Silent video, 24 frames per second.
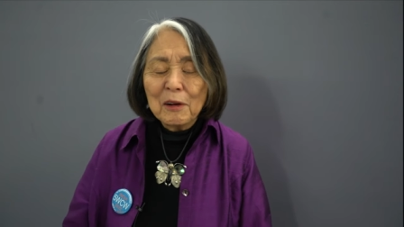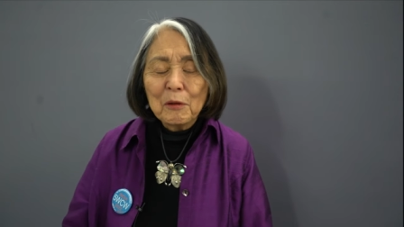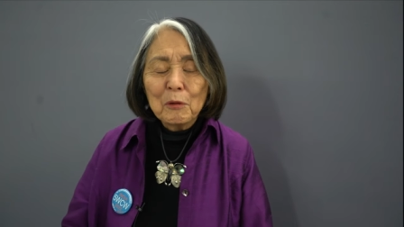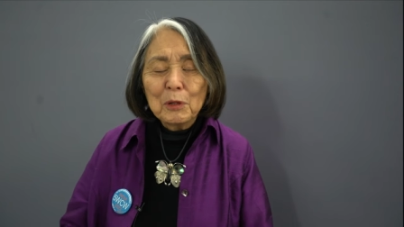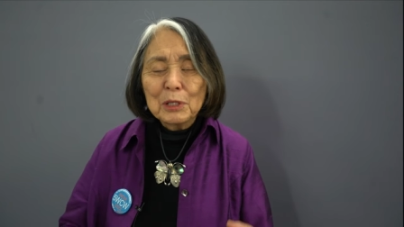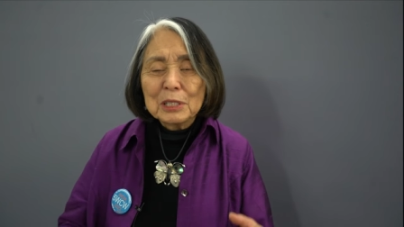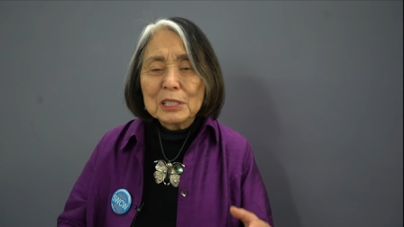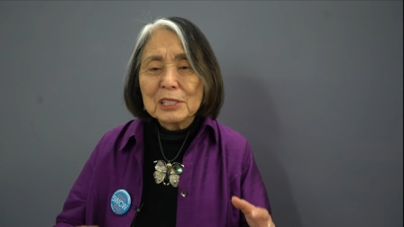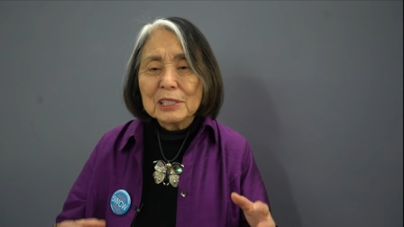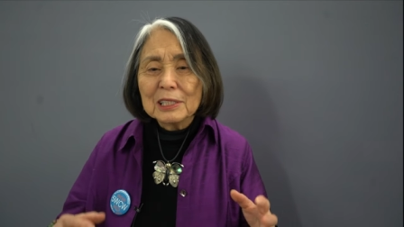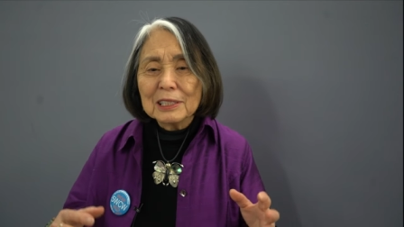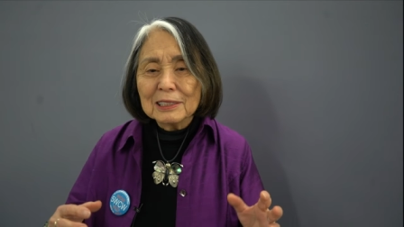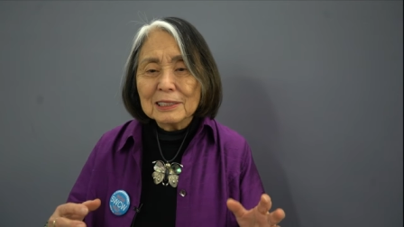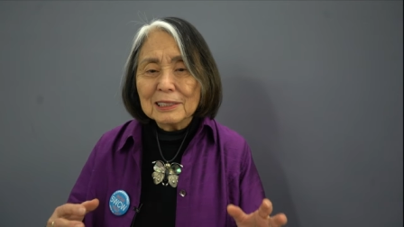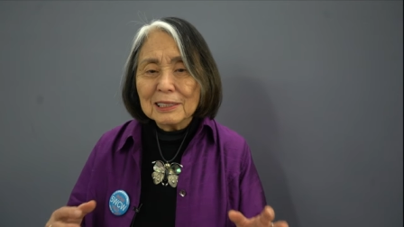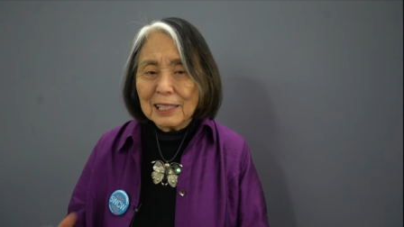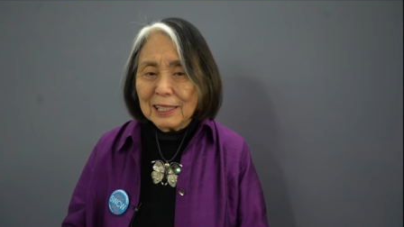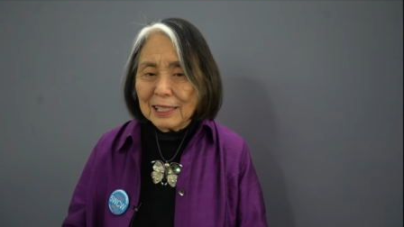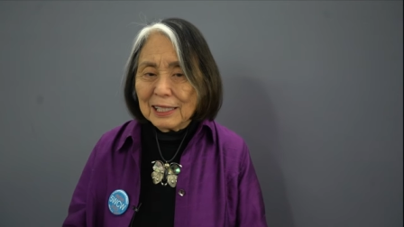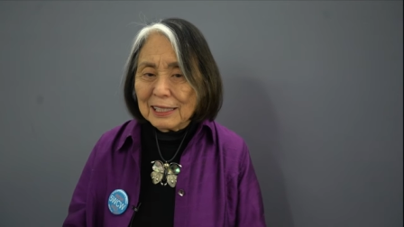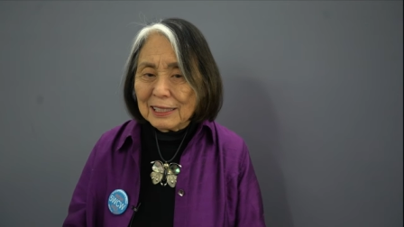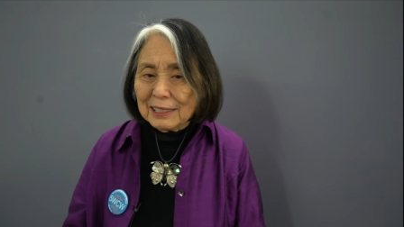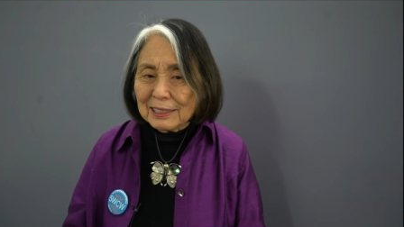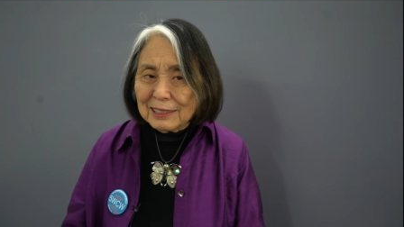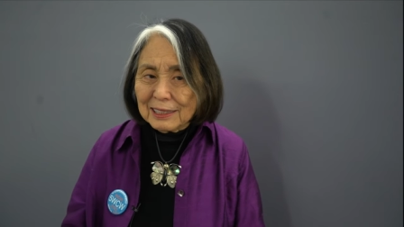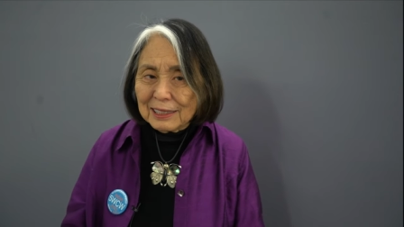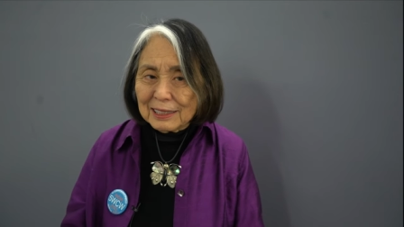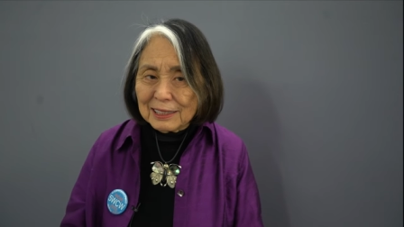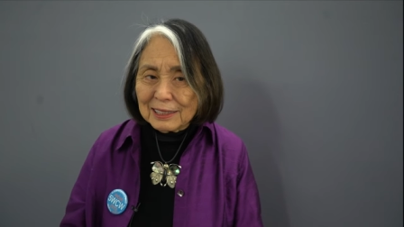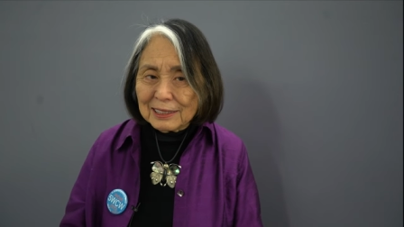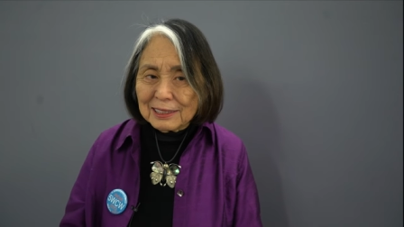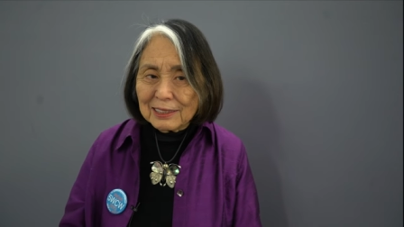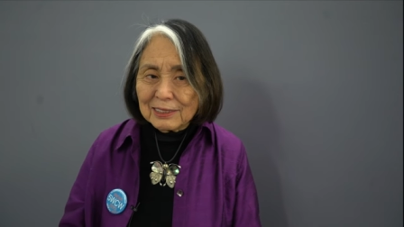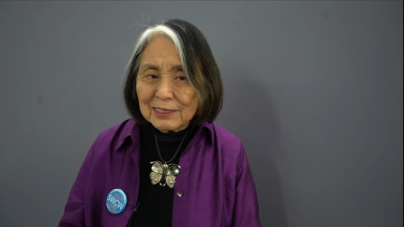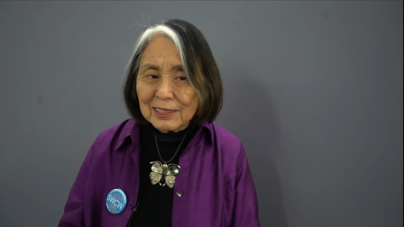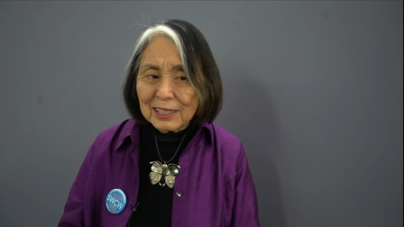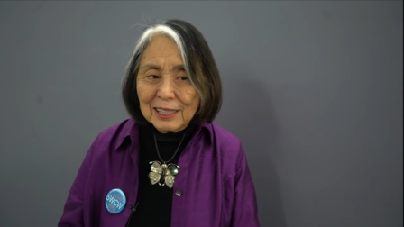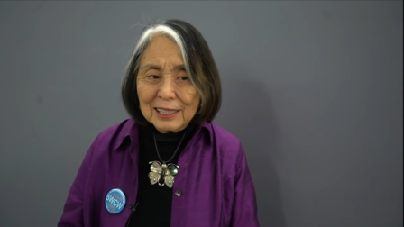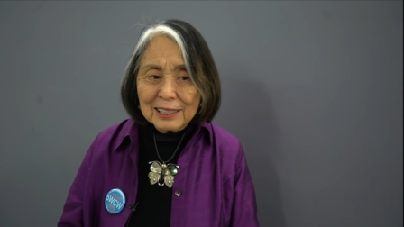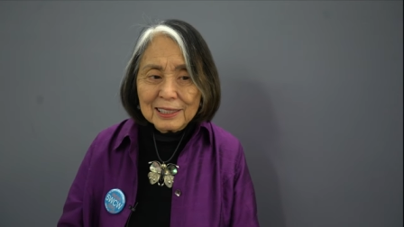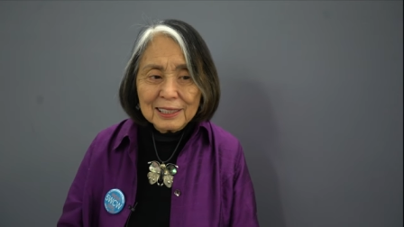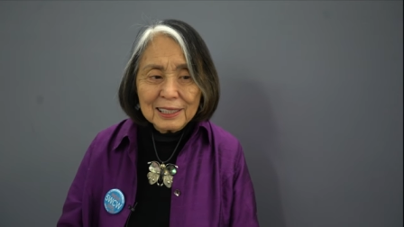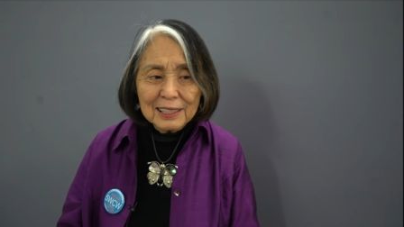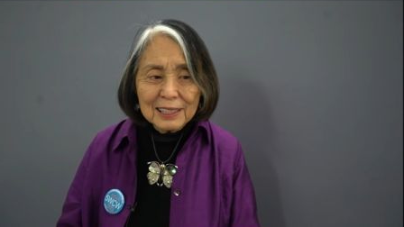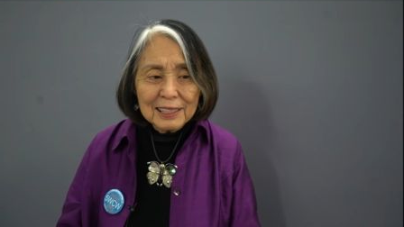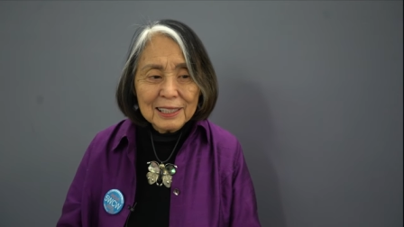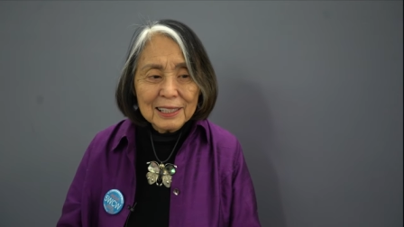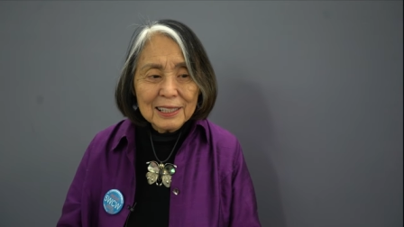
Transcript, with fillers: was delighted and said,